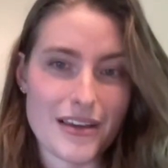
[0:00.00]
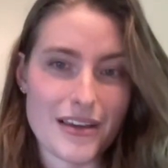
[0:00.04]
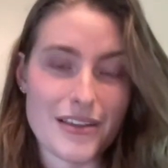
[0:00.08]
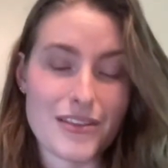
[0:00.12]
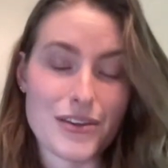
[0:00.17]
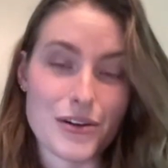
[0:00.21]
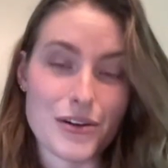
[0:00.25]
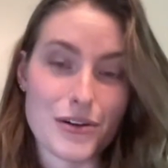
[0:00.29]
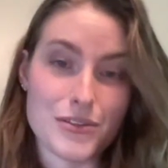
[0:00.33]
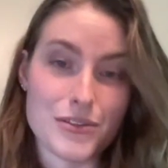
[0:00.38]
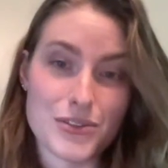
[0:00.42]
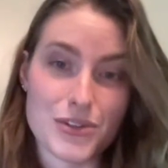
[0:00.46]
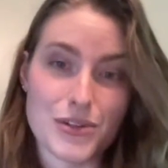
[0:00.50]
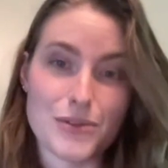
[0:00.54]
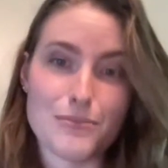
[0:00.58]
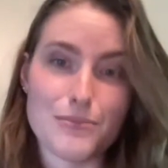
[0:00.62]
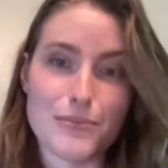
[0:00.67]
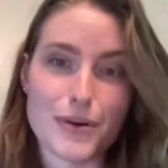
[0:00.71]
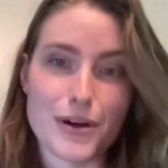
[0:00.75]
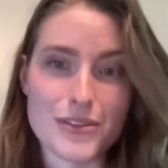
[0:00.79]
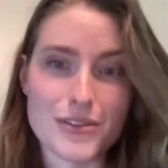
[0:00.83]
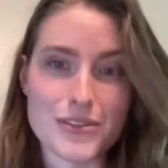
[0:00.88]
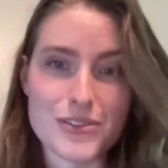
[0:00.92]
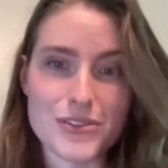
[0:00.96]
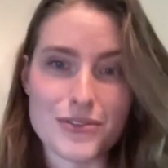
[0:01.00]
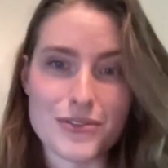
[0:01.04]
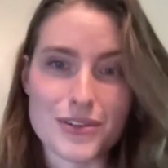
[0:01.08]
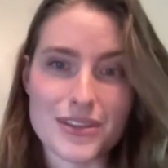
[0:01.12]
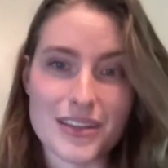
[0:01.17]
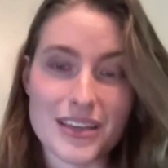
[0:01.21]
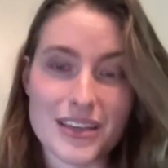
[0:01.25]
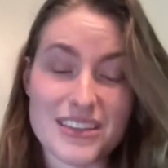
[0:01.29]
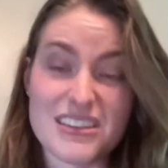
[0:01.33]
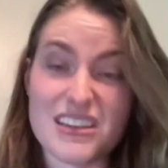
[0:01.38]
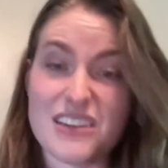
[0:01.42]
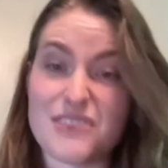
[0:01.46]
and there are certain parts of it
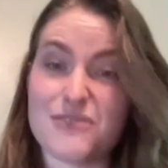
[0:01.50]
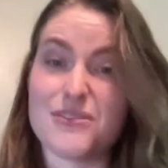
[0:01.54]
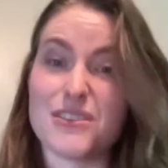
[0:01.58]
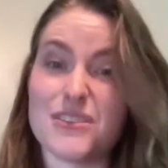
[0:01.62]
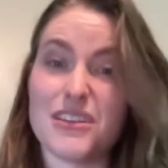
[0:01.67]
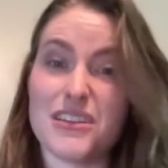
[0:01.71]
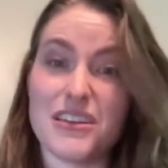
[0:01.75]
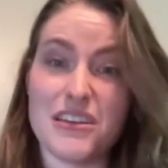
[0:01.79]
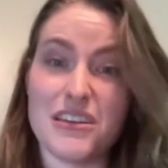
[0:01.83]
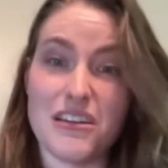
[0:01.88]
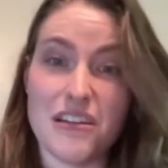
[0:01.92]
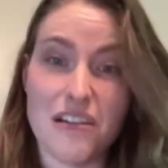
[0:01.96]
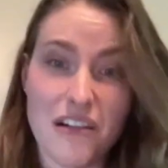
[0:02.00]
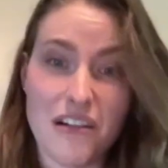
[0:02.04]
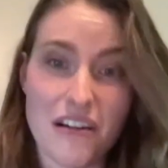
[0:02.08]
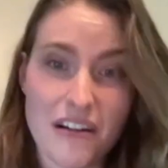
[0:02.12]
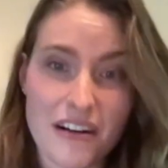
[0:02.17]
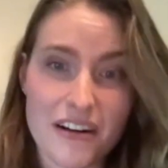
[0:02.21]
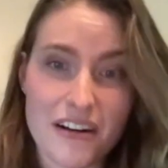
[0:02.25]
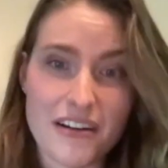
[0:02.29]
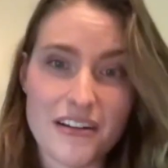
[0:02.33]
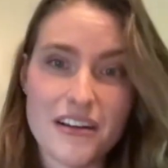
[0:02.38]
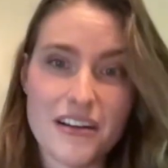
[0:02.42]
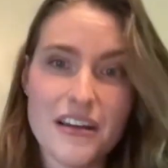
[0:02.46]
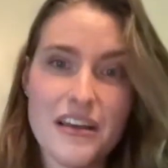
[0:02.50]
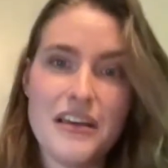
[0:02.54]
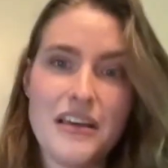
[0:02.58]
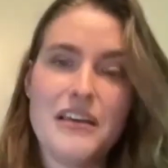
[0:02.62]
that definitely are.